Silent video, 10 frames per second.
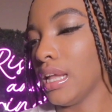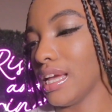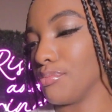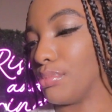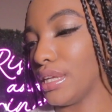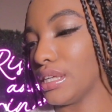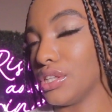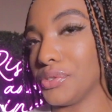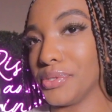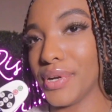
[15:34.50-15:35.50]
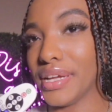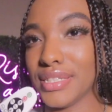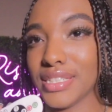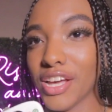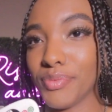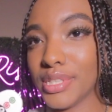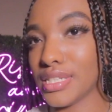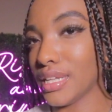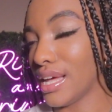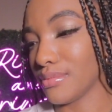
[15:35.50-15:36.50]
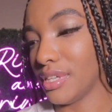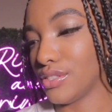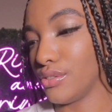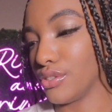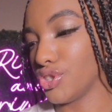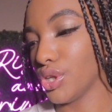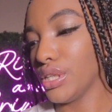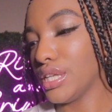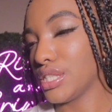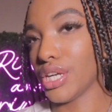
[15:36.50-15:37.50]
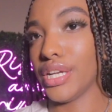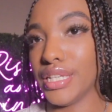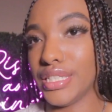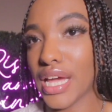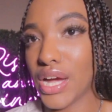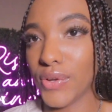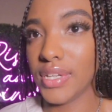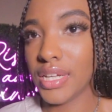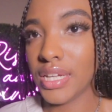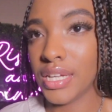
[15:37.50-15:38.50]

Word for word: like blinking and doing crazy stuff, but this allows me to control it, turn it down.